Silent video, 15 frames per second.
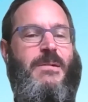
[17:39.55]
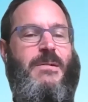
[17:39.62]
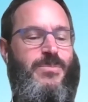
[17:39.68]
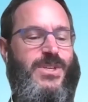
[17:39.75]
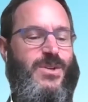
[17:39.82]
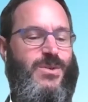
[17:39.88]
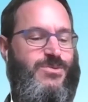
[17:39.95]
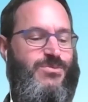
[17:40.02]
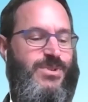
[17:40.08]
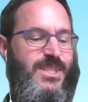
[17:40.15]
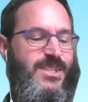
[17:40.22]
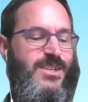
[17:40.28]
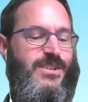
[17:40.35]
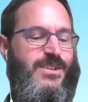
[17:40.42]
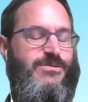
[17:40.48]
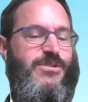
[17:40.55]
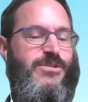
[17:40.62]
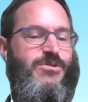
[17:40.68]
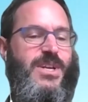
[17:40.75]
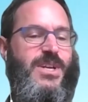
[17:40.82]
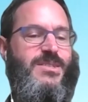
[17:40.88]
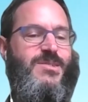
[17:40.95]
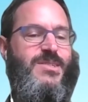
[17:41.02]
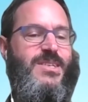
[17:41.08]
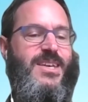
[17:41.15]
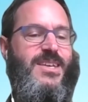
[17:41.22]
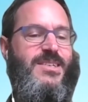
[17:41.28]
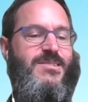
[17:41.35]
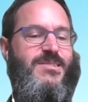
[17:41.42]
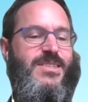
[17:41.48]
it's really good if a friend
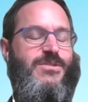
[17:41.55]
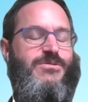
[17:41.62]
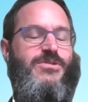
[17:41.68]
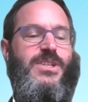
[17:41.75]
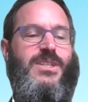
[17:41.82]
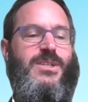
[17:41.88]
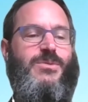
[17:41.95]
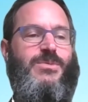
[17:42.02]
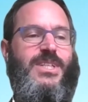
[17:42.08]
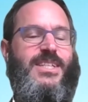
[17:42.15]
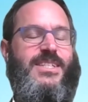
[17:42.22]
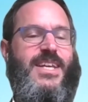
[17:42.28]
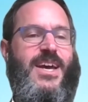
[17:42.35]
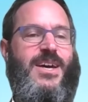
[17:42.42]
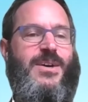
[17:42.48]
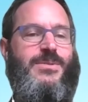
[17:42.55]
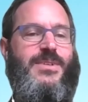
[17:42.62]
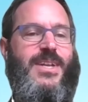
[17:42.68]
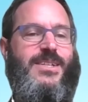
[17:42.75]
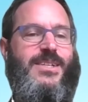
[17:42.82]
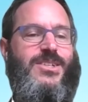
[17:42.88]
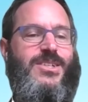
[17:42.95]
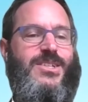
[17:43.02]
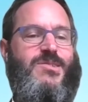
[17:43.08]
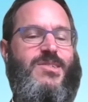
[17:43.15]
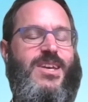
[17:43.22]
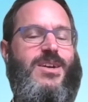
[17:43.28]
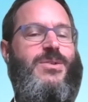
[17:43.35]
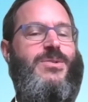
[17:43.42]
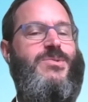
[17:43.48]
says they're feeling really down, not to just say,
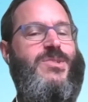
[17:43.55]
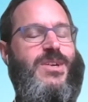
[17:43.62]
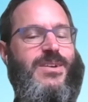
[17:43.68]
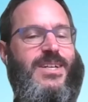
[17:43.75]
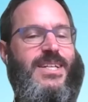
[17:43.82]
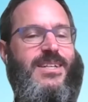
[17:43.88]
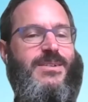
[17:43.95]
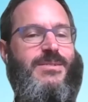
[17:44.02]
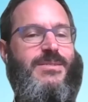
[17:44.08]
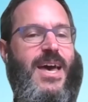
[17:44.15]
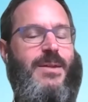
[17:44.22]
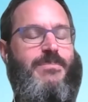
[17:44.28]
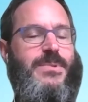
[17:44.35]
oh, sorry to hear that,